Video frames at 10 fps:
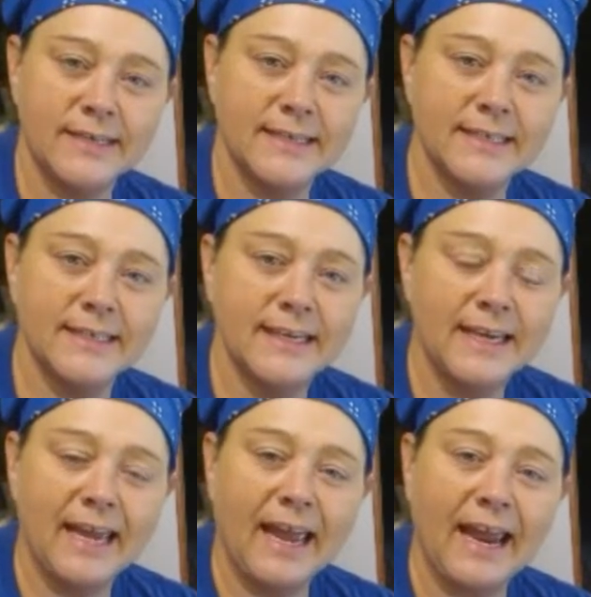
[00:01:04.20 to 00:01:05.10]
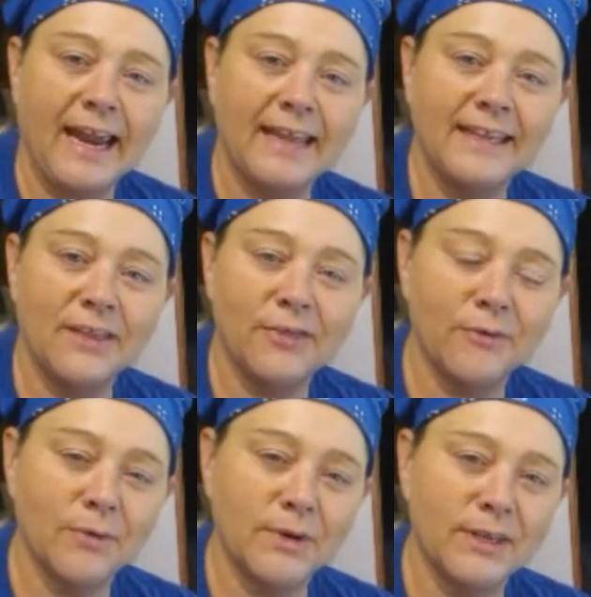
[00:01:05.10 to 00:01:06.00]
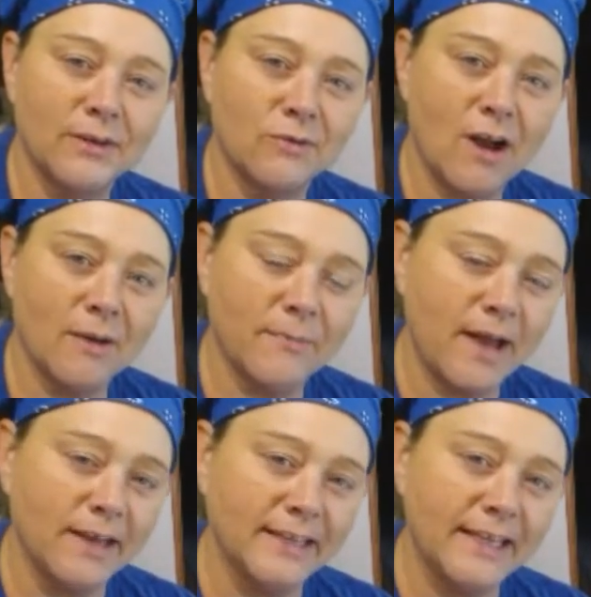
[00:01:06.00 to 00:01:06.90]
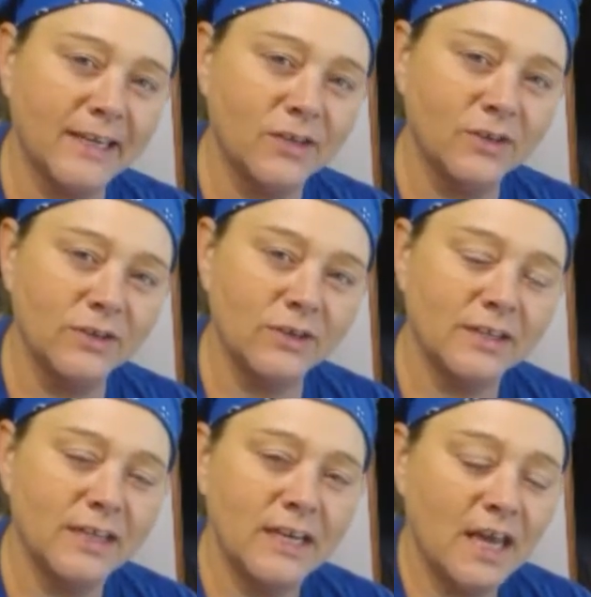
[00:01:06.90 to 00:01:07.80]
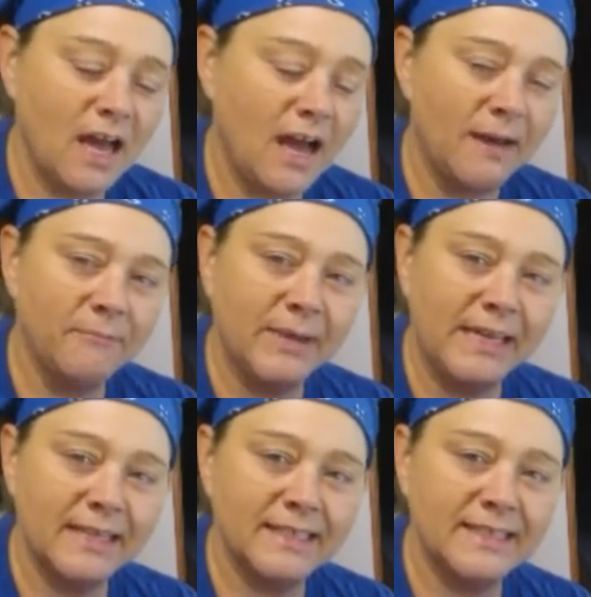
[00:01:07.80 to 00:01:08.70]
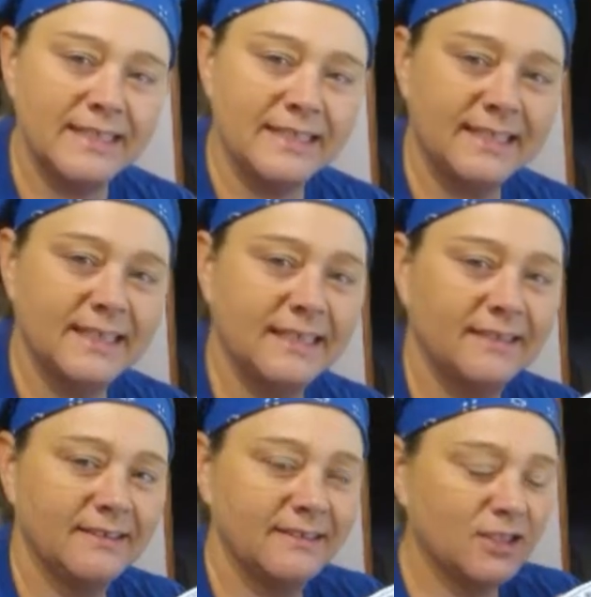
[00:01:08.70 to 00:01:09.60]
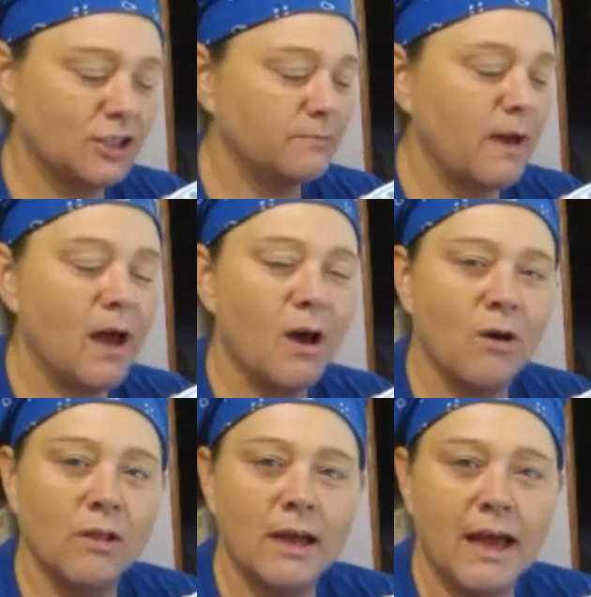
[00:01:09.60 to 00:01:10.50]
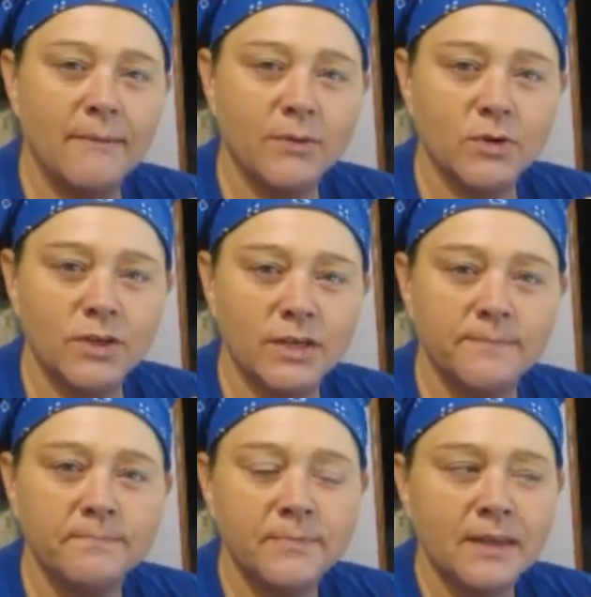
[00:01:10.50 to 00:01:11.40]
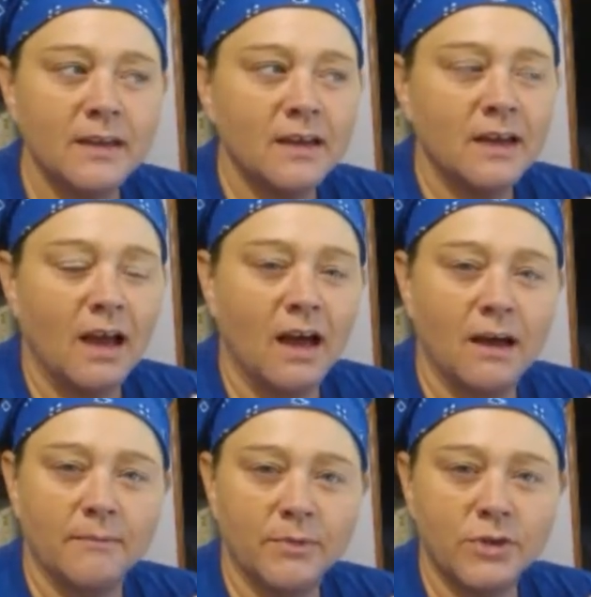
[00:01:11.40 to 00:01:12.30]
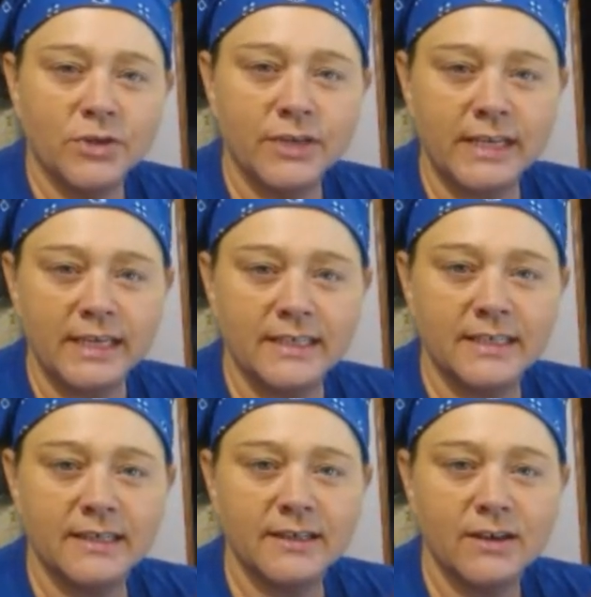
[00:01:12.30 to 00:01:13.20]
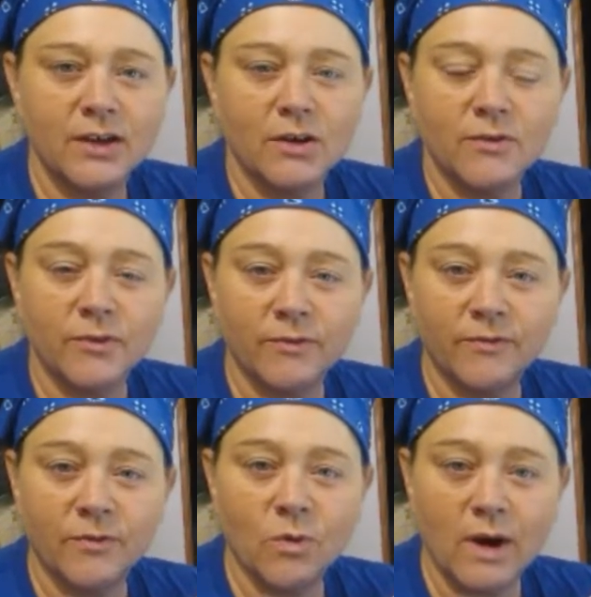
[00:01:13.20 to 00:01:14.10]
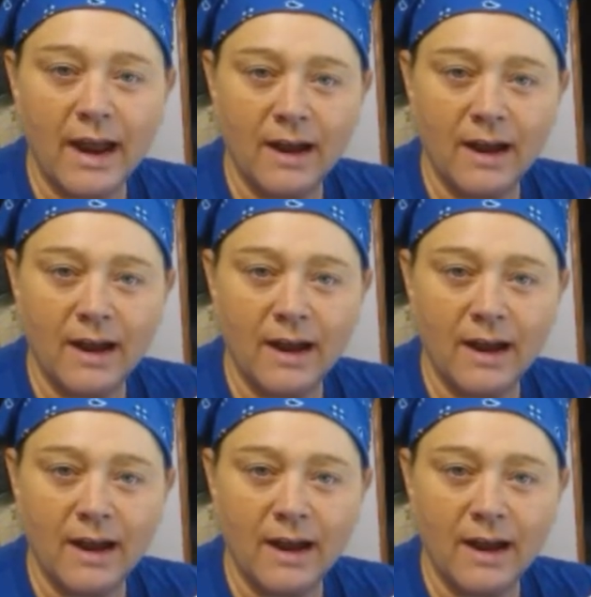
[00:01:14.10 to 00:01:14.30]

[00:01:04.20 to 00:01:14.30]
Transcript: it and then throw it in the crock pot and let it cook. Beans is small. I'm going to cook it for 4